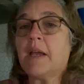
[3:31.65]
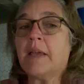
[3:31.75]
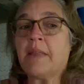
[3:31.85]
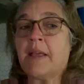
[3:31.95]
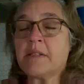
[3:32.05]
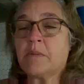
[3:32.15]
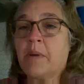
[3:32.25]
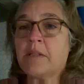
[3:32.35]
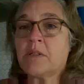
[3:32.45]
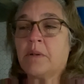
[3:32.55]
And that's the way
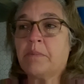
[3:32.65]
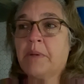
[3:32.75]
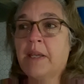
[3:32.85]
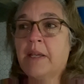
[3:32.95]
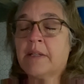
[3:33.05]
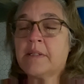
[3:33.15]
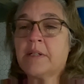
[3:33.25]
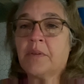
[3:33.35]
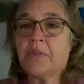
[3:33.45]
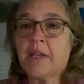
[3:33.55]
it's going to be
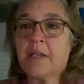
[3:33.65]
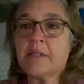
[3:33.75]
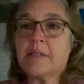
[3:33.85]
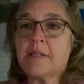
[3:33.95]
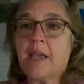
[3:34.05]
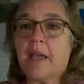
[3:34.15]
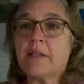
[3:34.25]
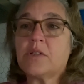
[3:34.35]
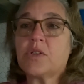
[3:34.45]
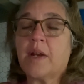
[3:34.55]
until things
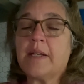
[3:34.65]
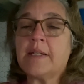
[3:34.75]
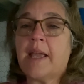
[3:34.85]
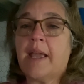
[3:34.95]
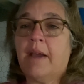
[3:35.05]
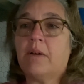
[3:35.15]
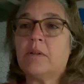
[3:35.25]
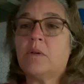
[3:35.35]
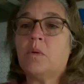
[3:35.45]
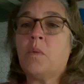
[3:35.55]
get straightened out.
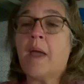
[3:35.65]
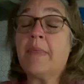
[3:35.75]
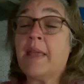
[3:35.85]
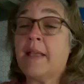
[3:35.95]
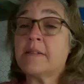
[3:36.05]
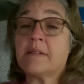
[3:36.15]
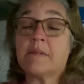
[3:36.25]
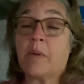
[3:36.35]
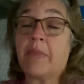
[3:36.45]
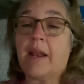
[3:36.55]
When that's
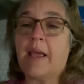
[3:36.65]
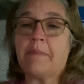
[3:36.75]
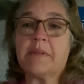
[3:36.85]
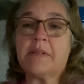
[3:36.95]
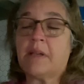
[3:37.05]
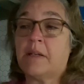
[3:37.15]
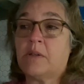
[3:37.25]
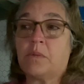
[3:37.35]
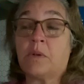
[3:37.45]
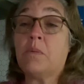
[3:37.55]
when that happens, I
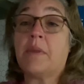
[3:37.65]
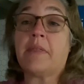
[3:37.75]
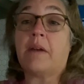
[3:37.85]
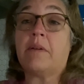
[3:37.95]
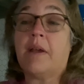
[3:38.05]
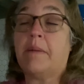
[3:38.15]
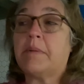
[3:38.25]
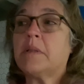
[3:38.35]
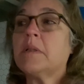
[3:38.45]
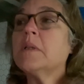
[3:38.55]
don't know when that'll happen.